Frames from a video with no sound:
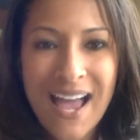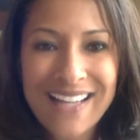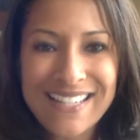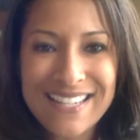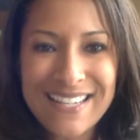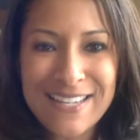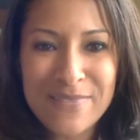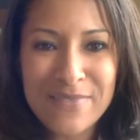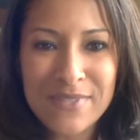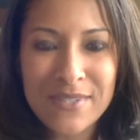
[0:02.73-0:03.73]
Hi
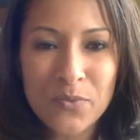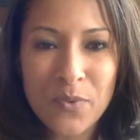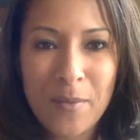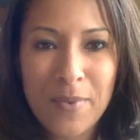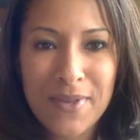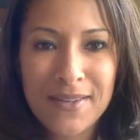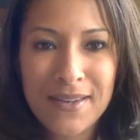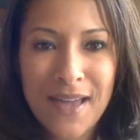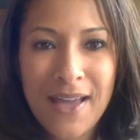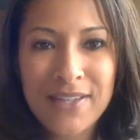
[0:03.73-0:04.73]
team, this is Robin.
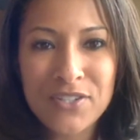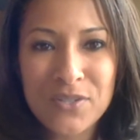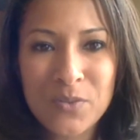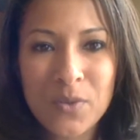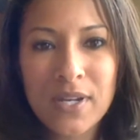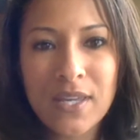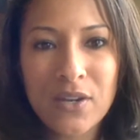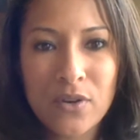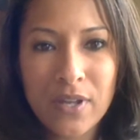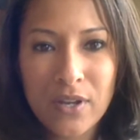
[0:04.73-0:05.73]
I just wanted to get
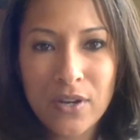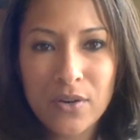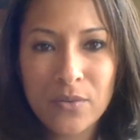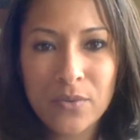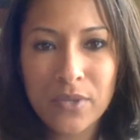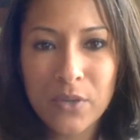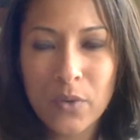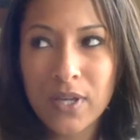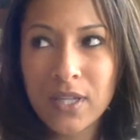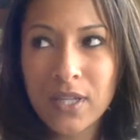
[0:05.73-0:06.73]
on here really
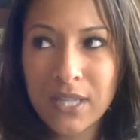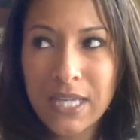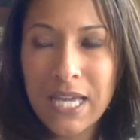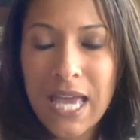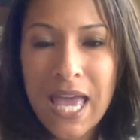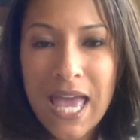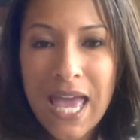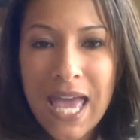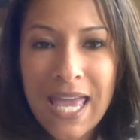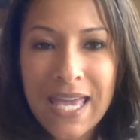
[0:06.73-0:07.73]
quickly
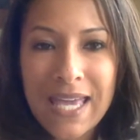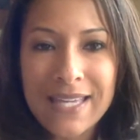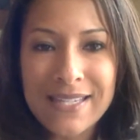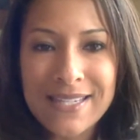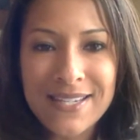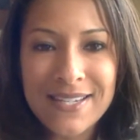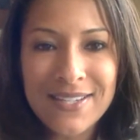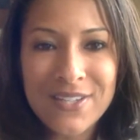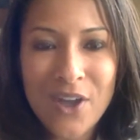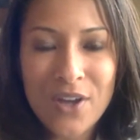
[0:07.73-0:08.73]
and
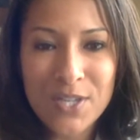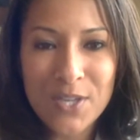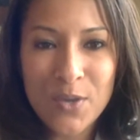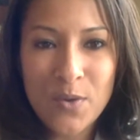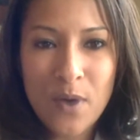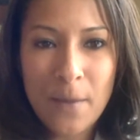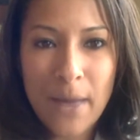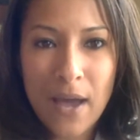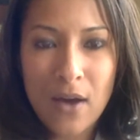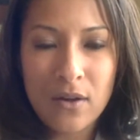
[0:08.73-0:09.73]
talk to you
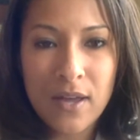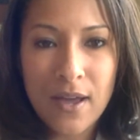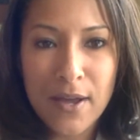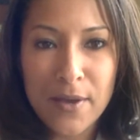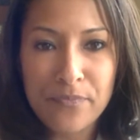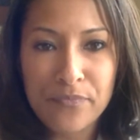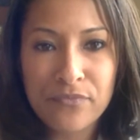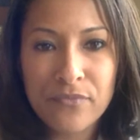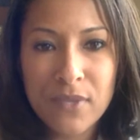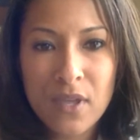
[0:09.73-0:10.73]
about
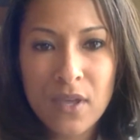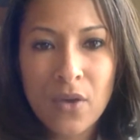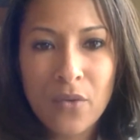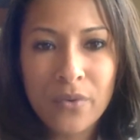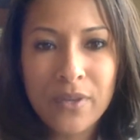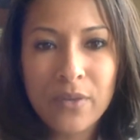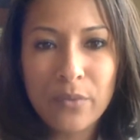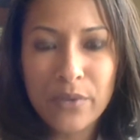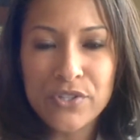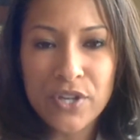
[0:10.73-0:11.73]
really
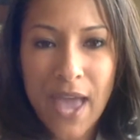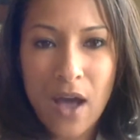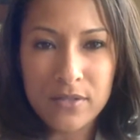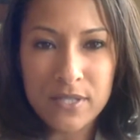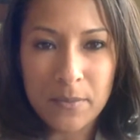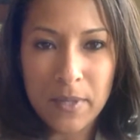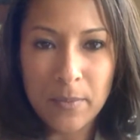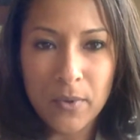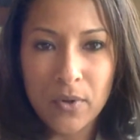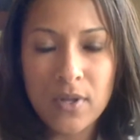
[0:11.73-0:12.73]
reaching out to
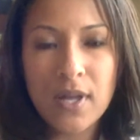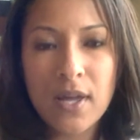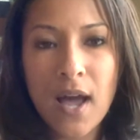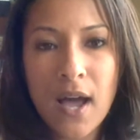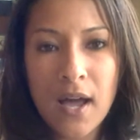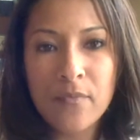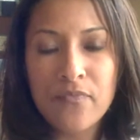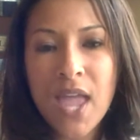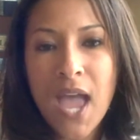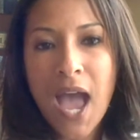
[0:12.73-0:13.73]
people.
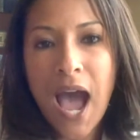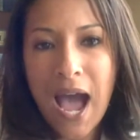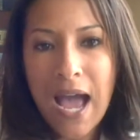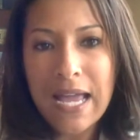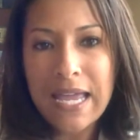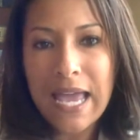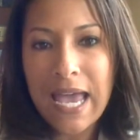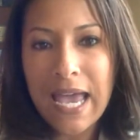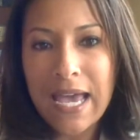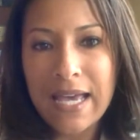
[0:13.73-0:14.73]
I
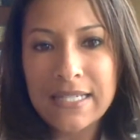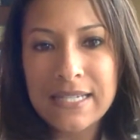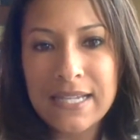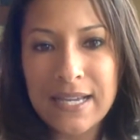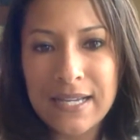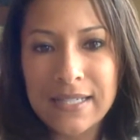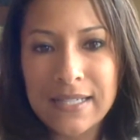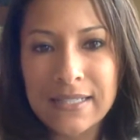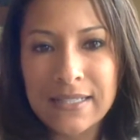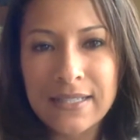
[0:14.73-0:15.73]
had
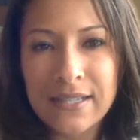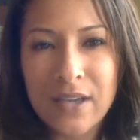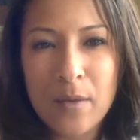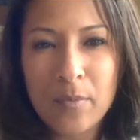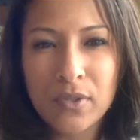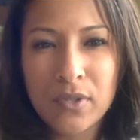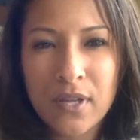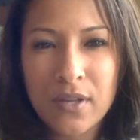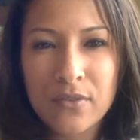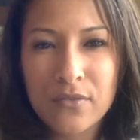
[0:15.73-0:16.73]
a couple
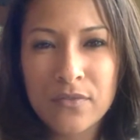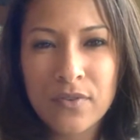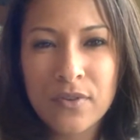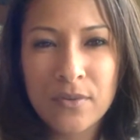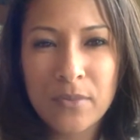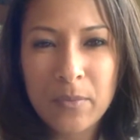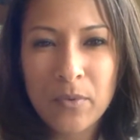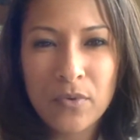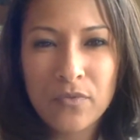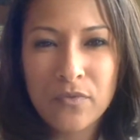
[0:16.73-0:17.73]
of
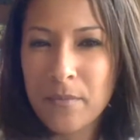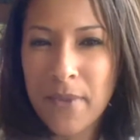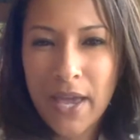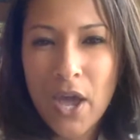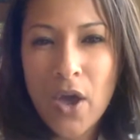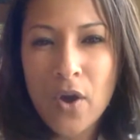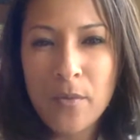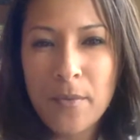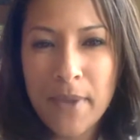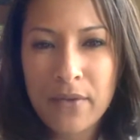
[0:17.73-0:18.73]
people from back
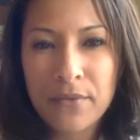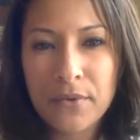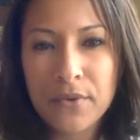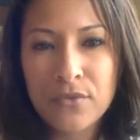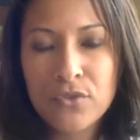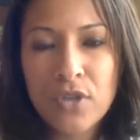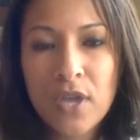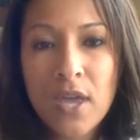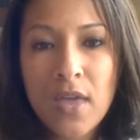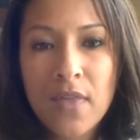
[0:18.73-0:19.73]
home in Baton Rouge
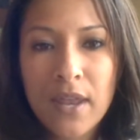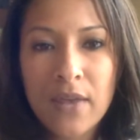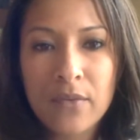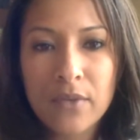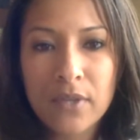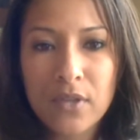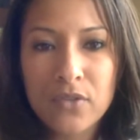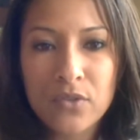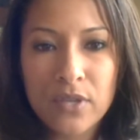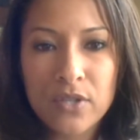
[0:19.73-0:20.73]
that I had really
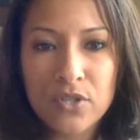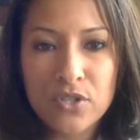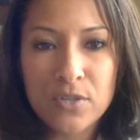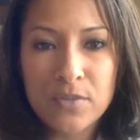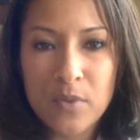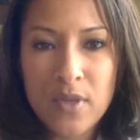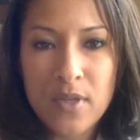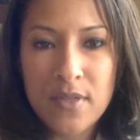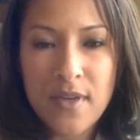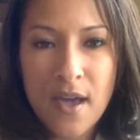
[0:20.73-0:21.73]
close relationships
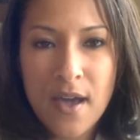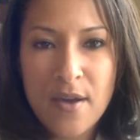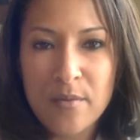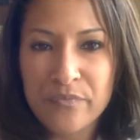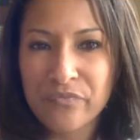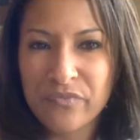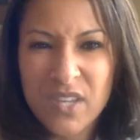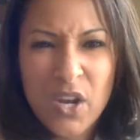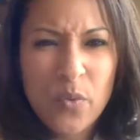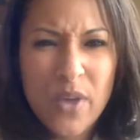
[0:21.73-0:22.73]
with.
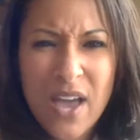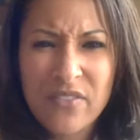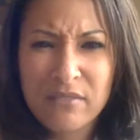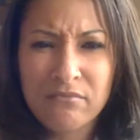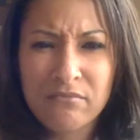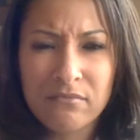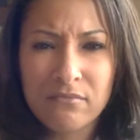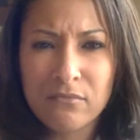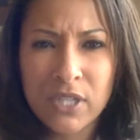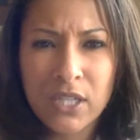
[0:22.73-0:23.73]
We haven't
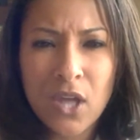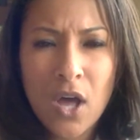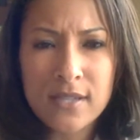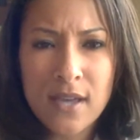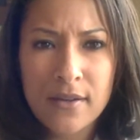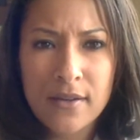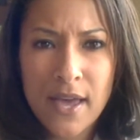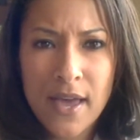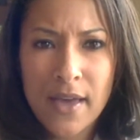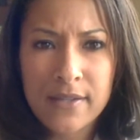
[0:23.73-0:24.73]
really lost
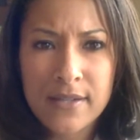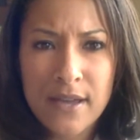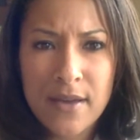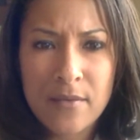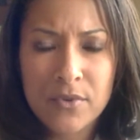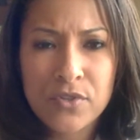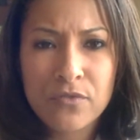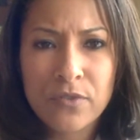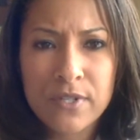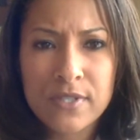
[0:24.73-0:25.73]
contact. We're
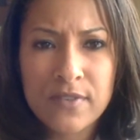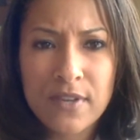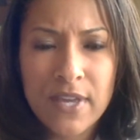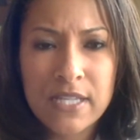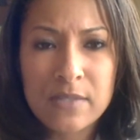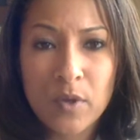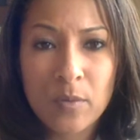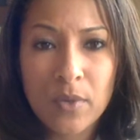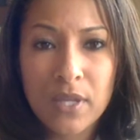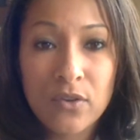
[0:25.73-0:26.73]
still friends via Facebook,
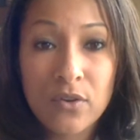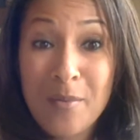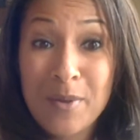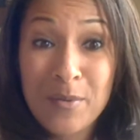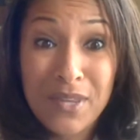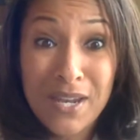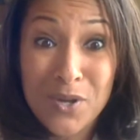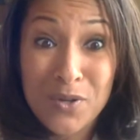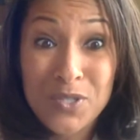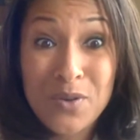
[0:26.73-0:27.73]
but they're not people that I
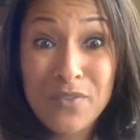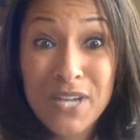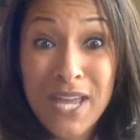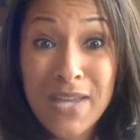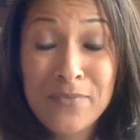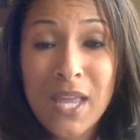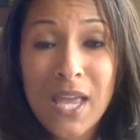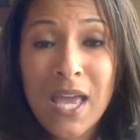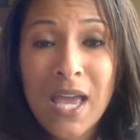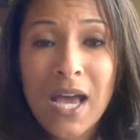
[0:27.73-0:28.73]
talk to every day.
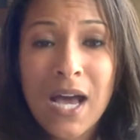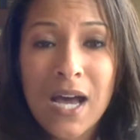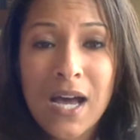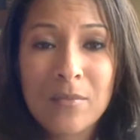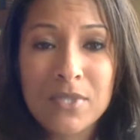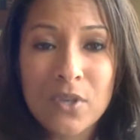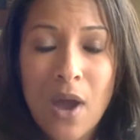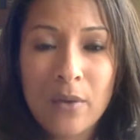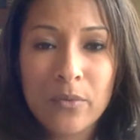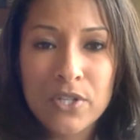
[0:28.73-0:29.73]
So
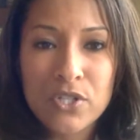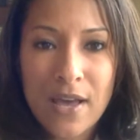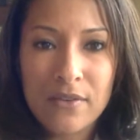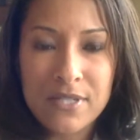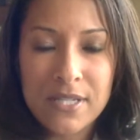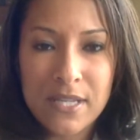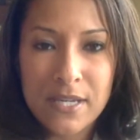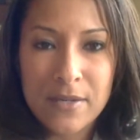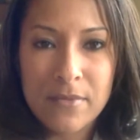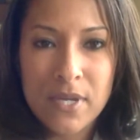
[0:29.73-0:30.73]
I reached out to
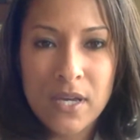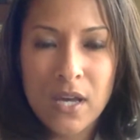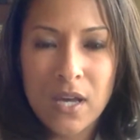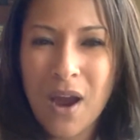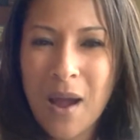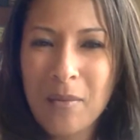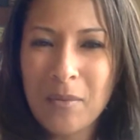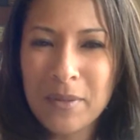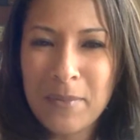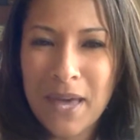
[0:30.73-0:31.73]
them
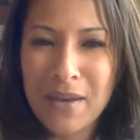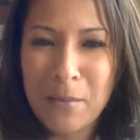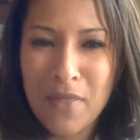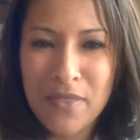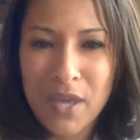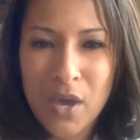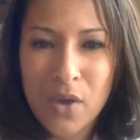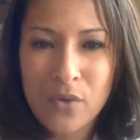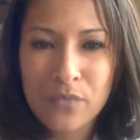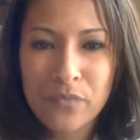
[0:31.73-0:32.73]
probably about a month ago,